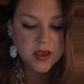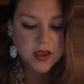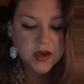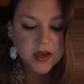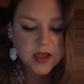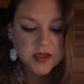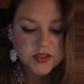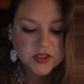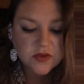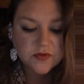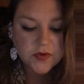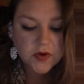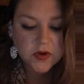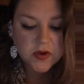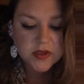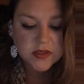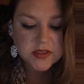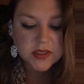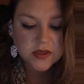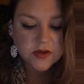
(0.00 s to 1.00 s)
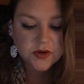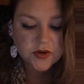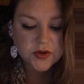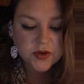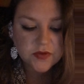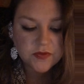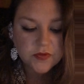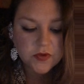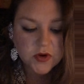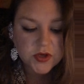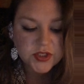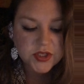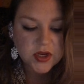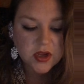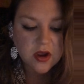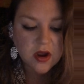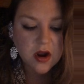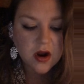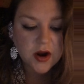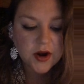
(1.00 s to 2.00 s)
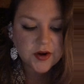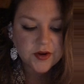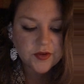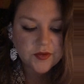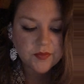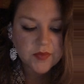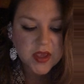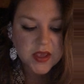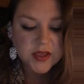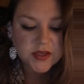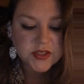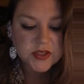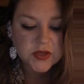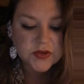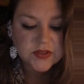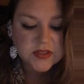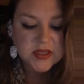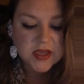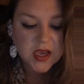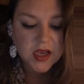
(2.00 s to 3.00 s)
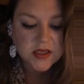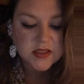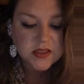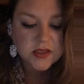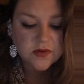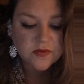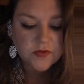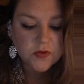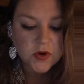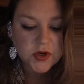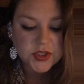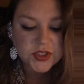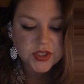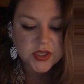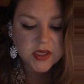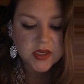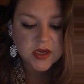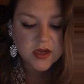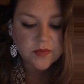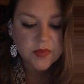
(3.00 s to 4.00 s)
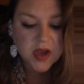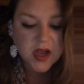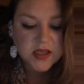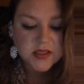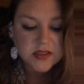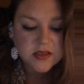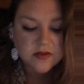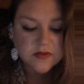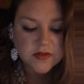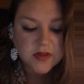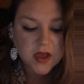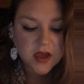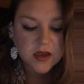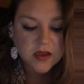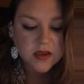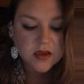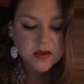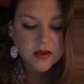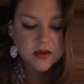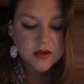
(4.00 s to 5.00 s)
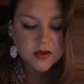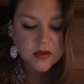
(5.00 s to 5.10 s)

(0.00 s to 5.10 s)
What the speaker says: and as you focus on your good fortune card, make a toast to excellent fortune and positive luck.